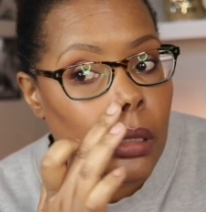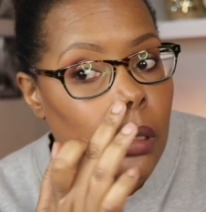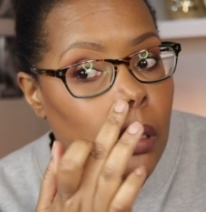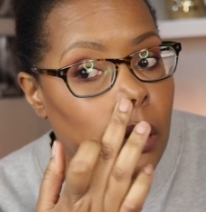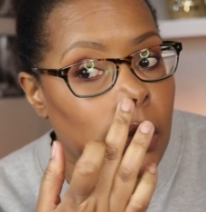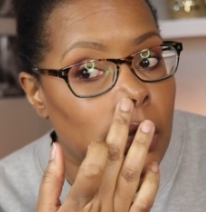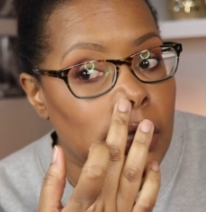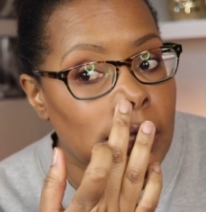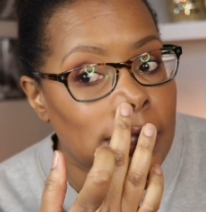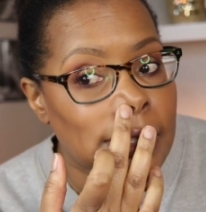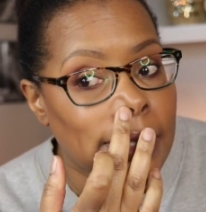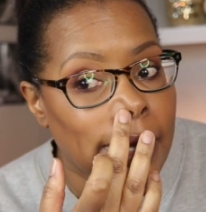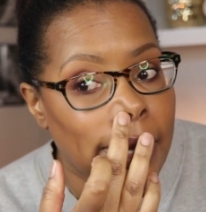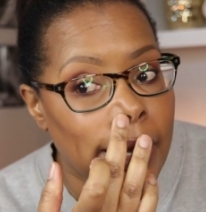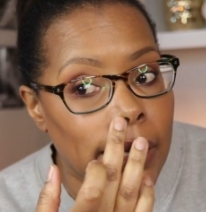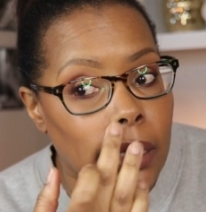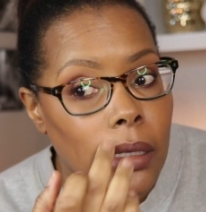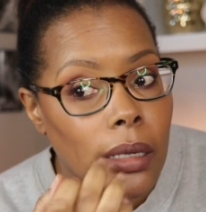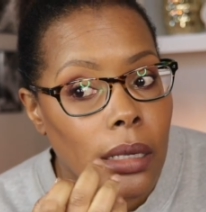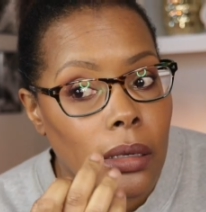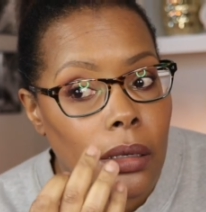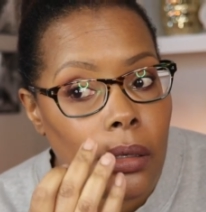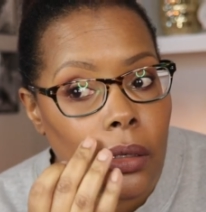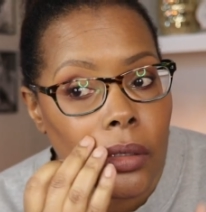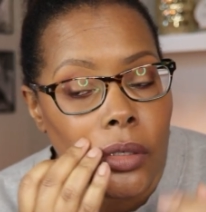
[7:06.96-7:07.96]
This side
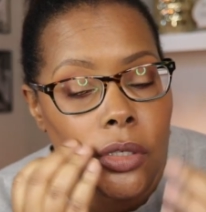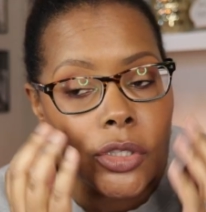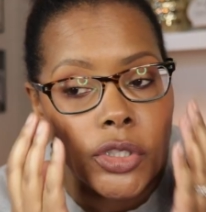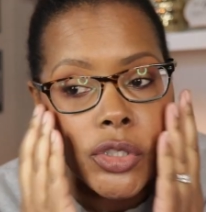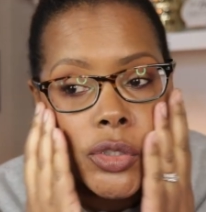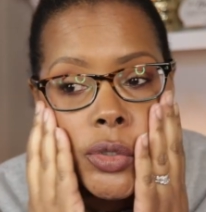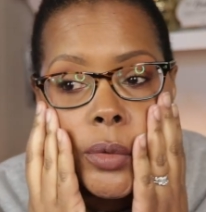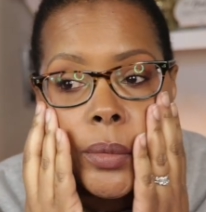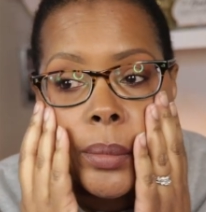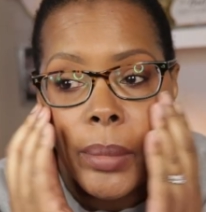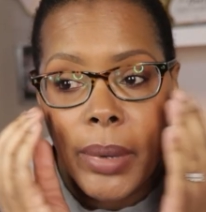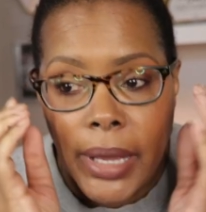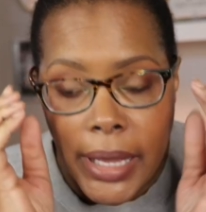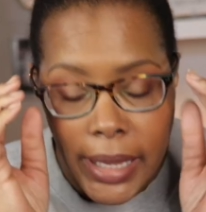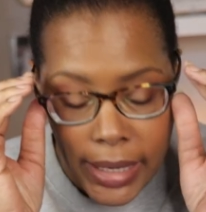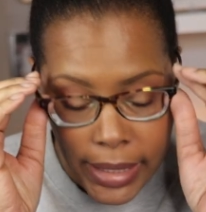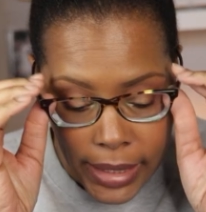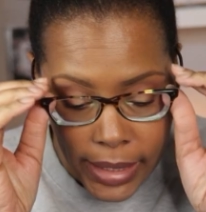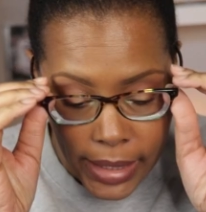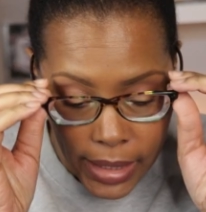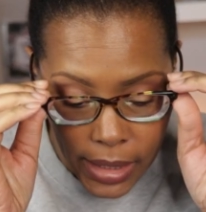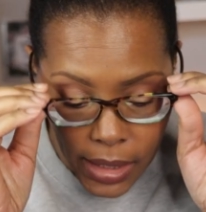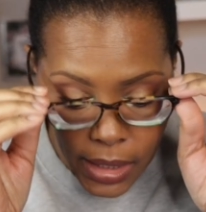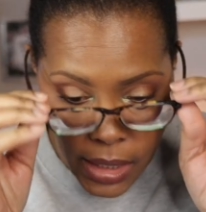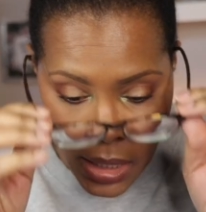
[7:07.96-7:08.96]
doesn't look too
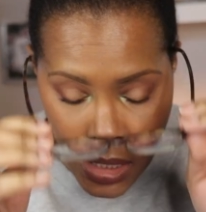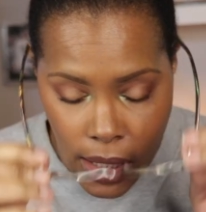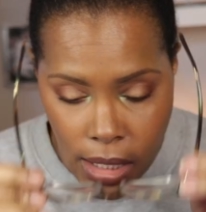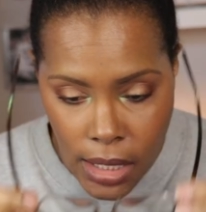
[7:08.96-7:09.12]
bad.